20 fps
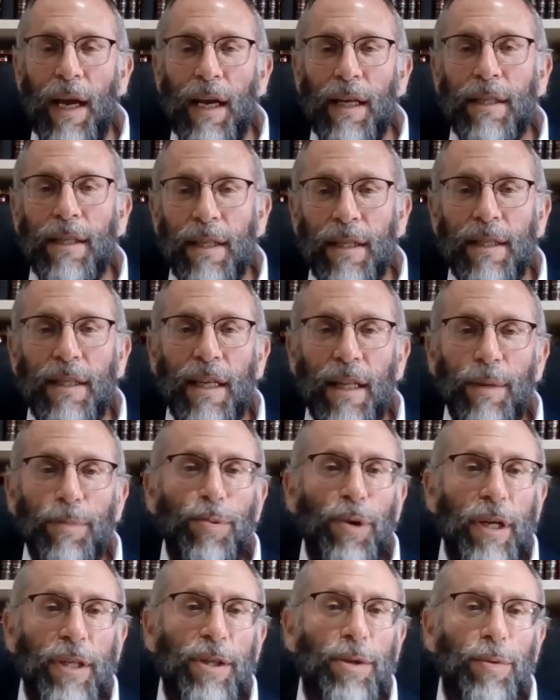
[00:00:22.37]
into
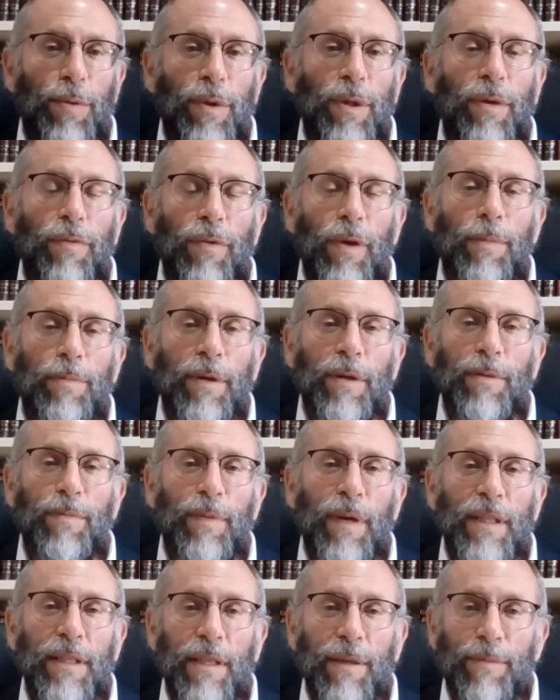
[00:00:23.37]
celebration with the rebuilt
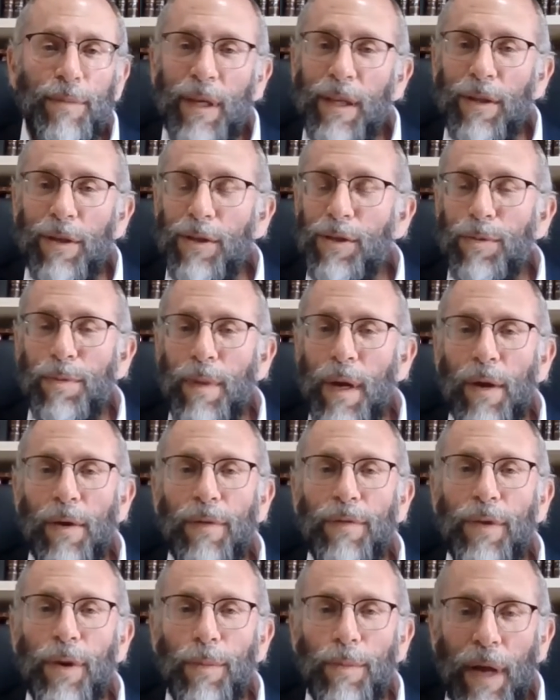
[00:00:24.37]
Beis HaMikdash
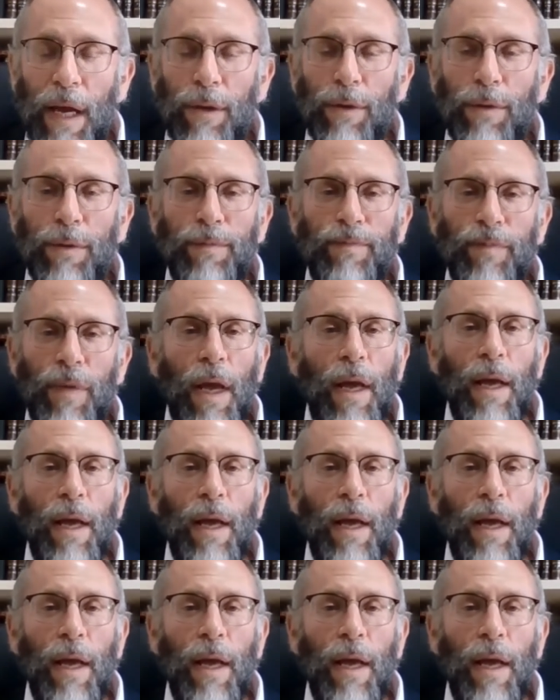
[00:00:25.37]
Meher of Yameinu.